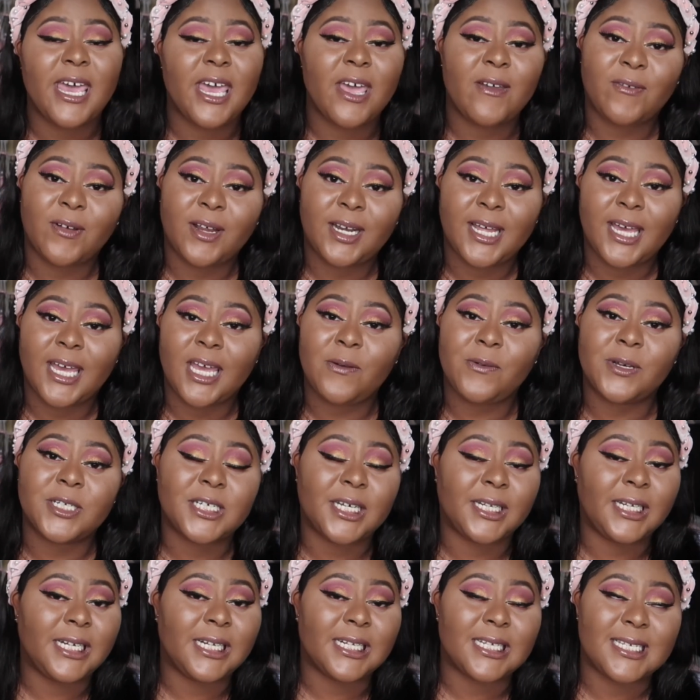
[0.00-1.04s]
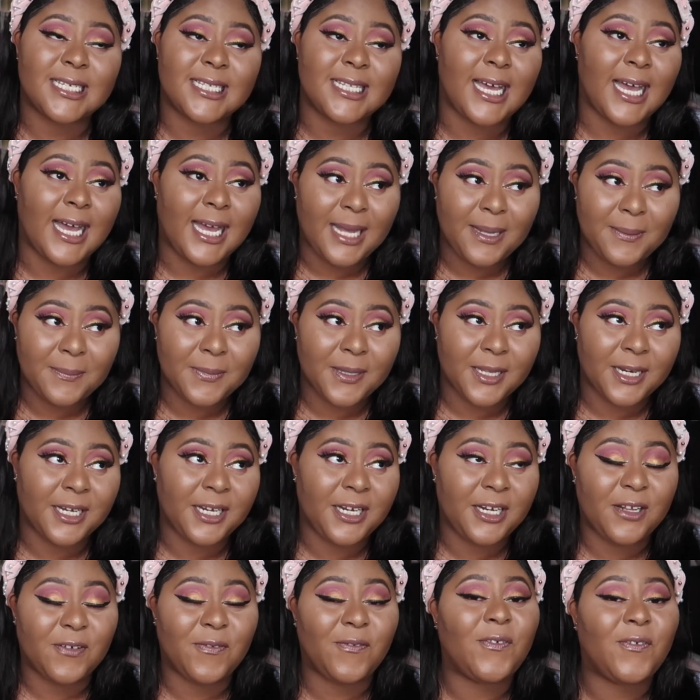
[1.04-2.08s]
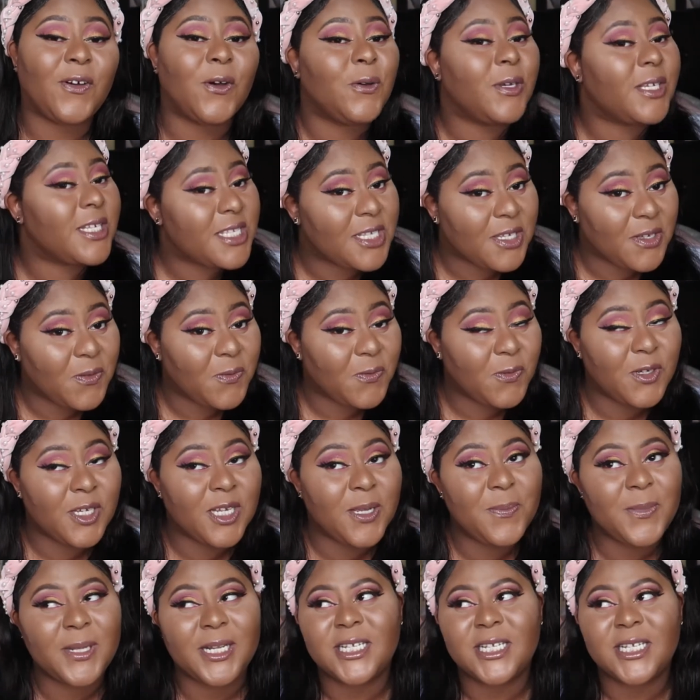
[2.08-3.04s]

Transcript: every day, which I need to stop and I need to focus on one,